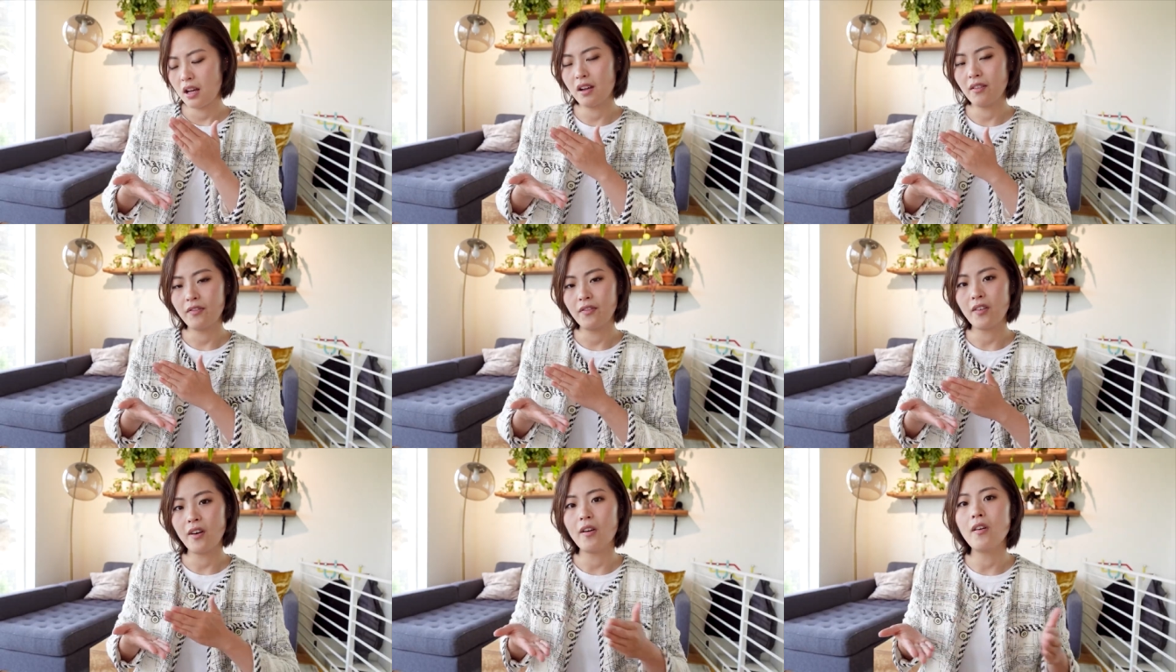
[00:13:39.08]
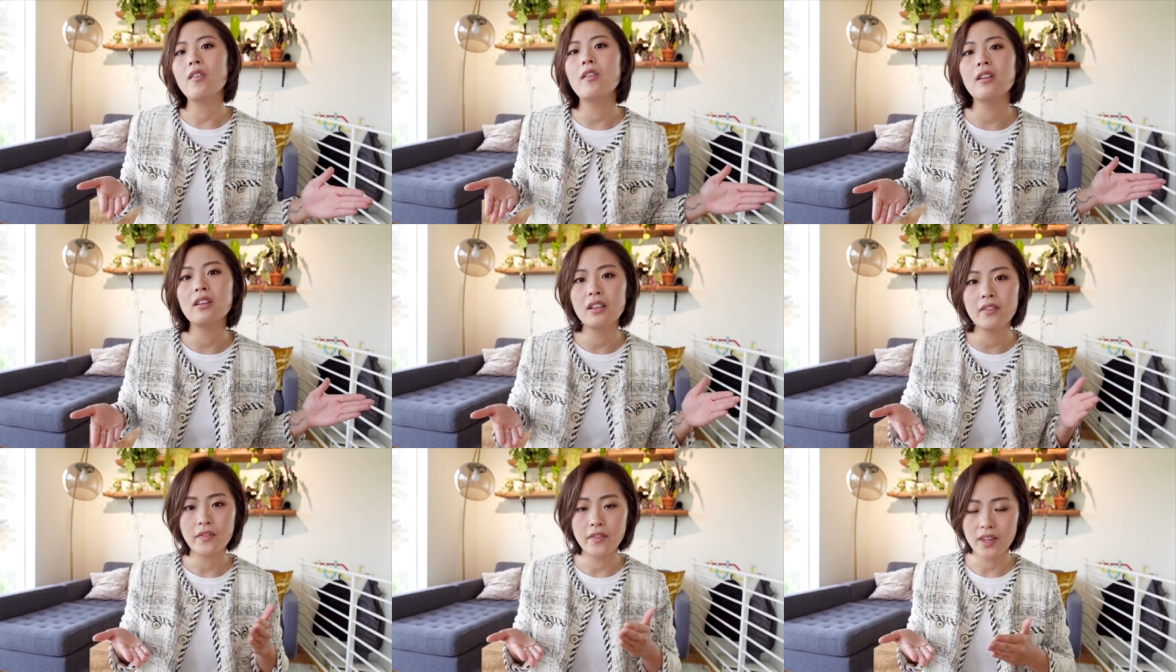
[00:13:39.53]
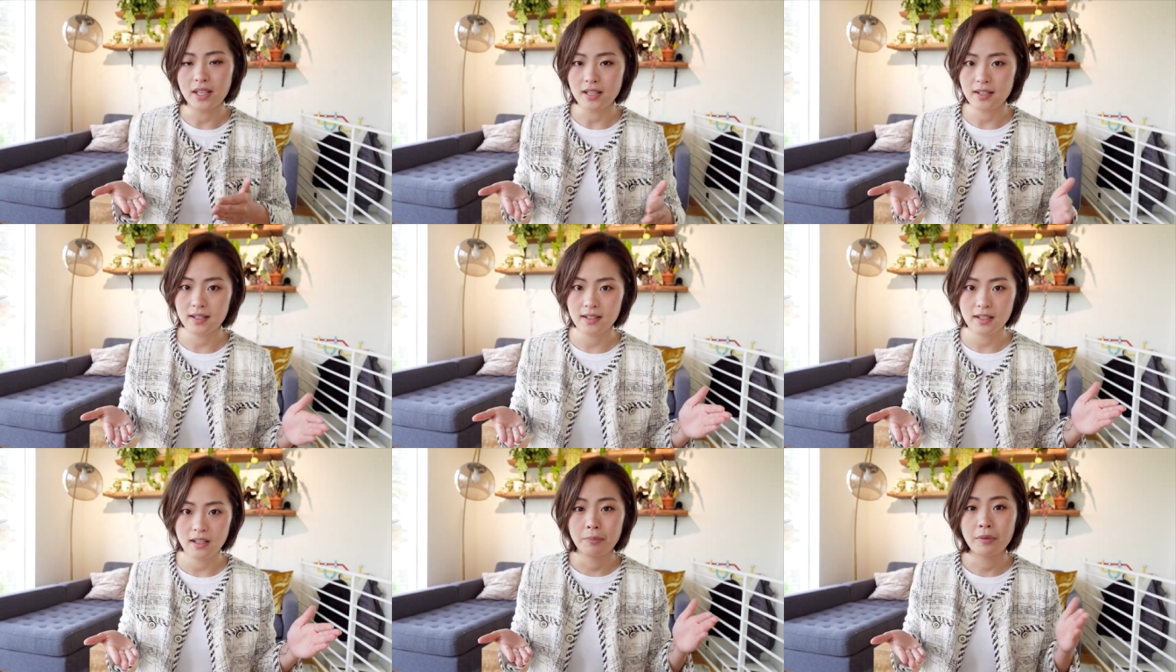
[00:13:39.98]
of all of
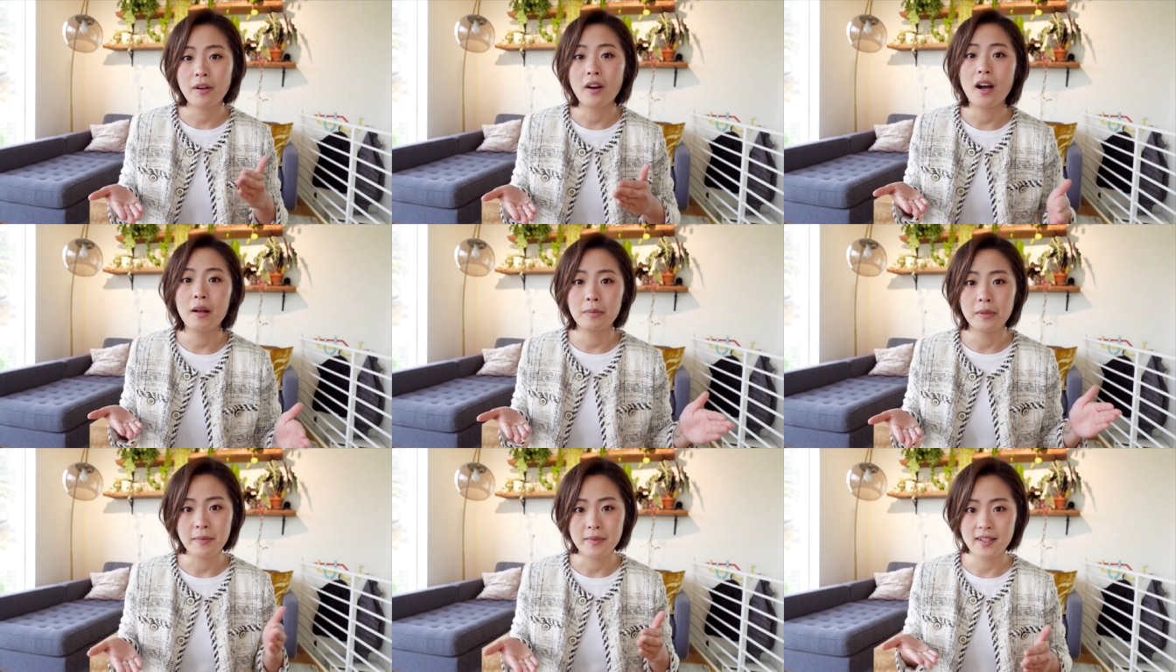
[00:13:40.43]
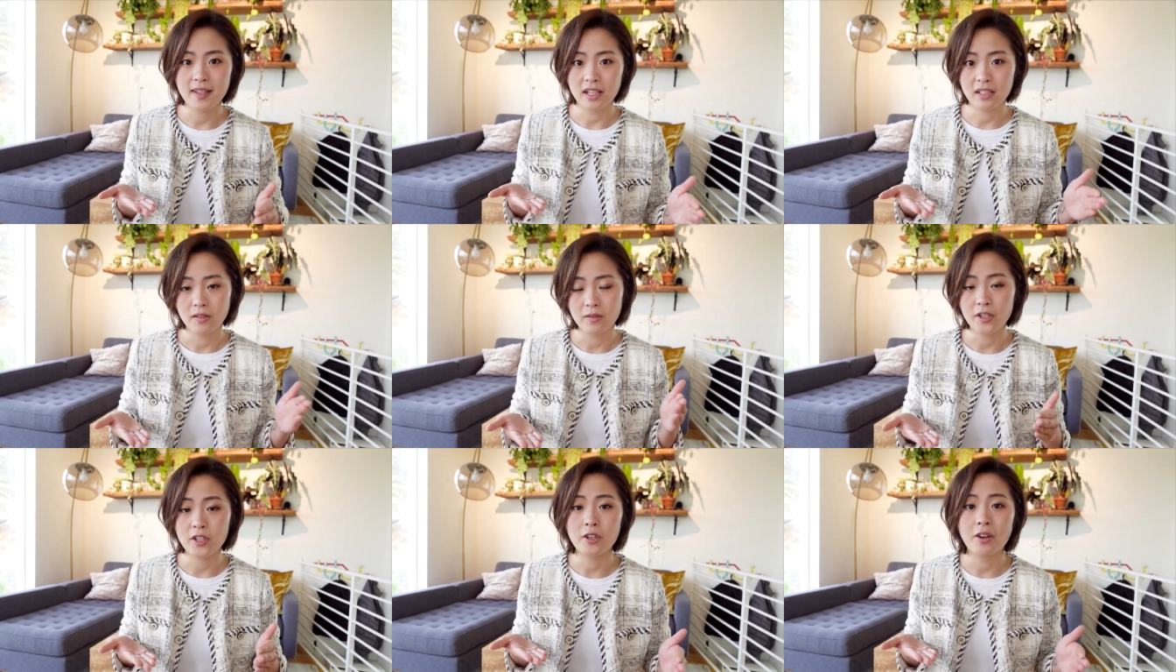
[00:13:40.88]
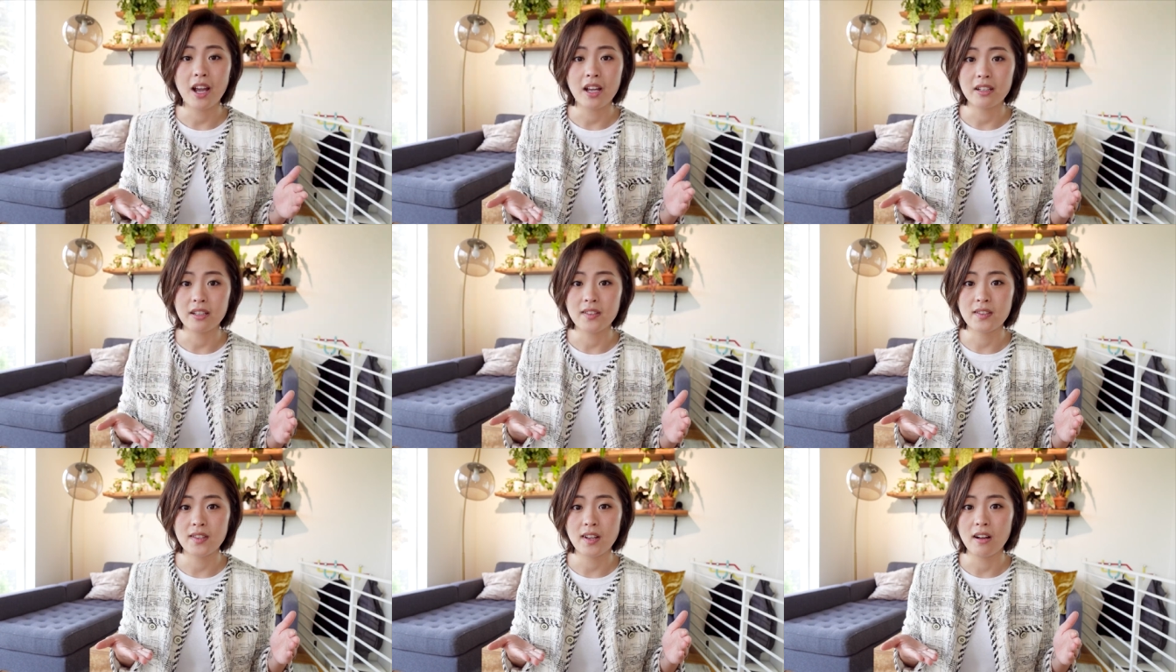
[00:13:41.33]
these problems that you're trying
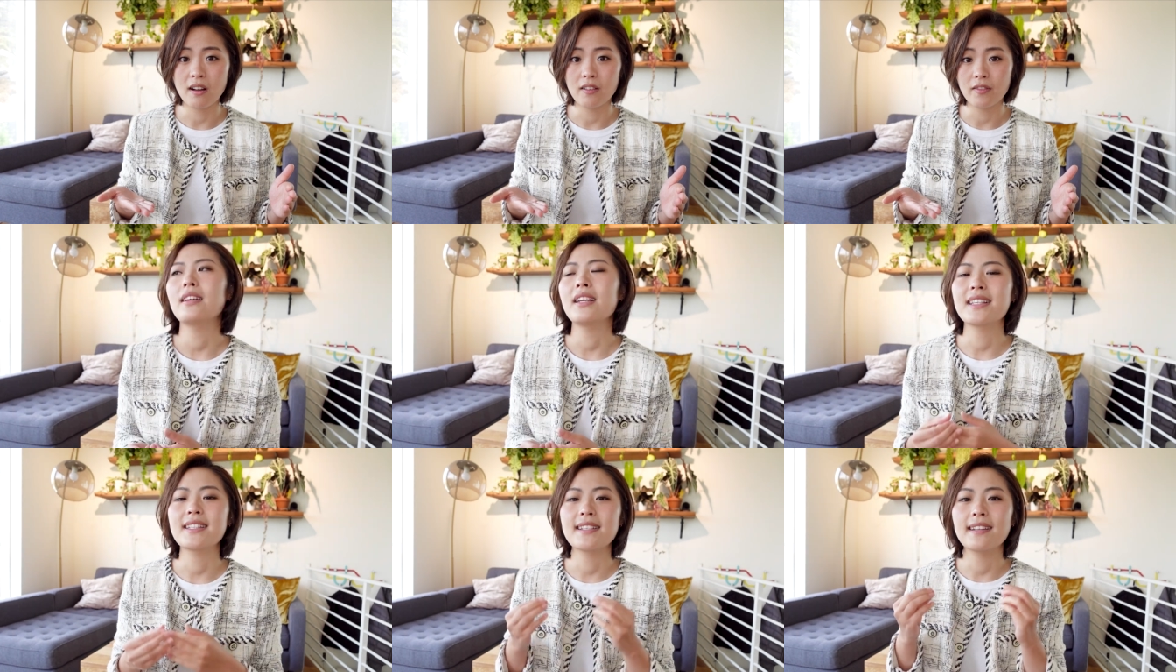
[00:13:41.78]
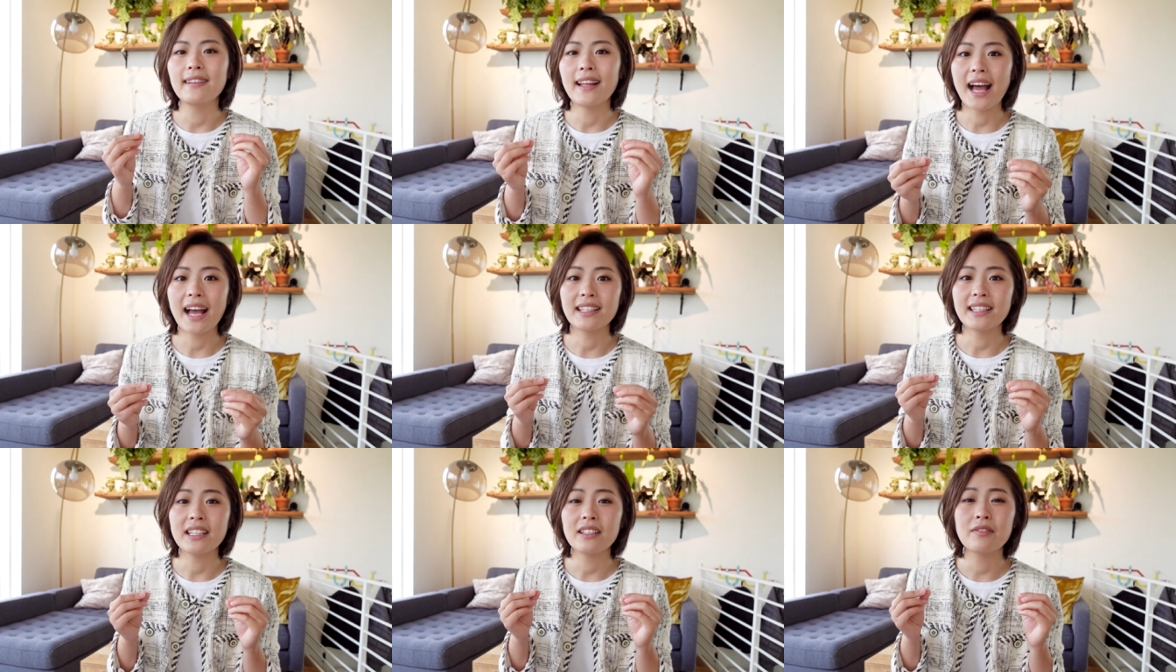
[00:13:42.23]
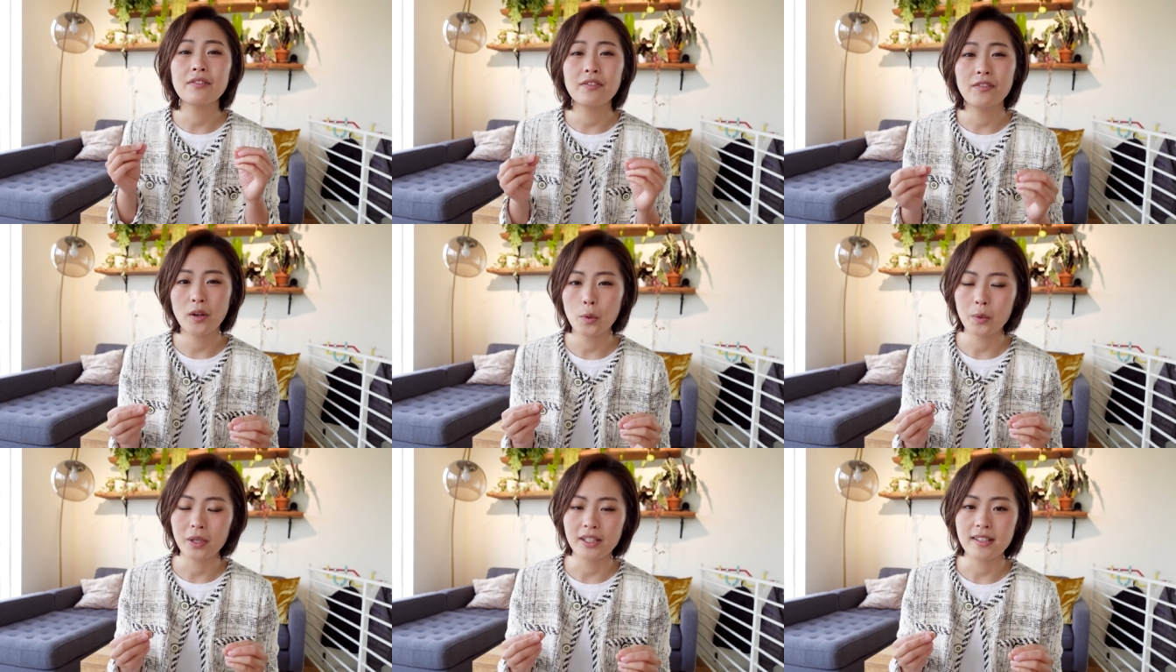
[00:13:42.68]
to solve. It's lacking
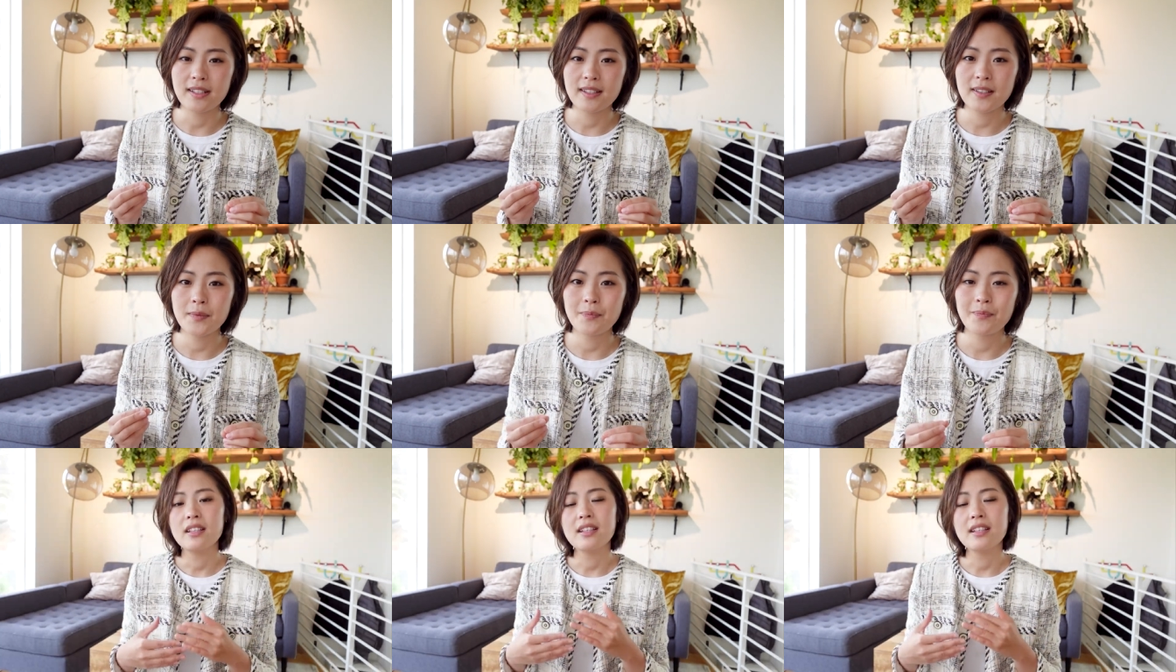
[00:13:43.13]
focus.